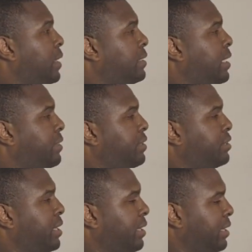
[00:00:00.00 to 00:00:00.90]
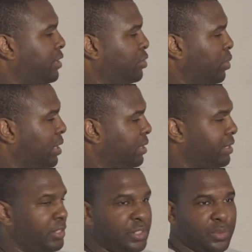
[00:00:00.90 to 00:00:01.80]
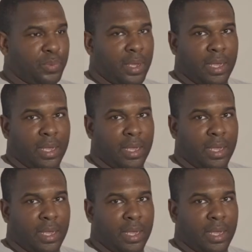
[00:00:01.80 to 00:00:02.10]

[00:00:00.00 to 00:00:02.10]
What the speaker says: Take this hunting as well. This is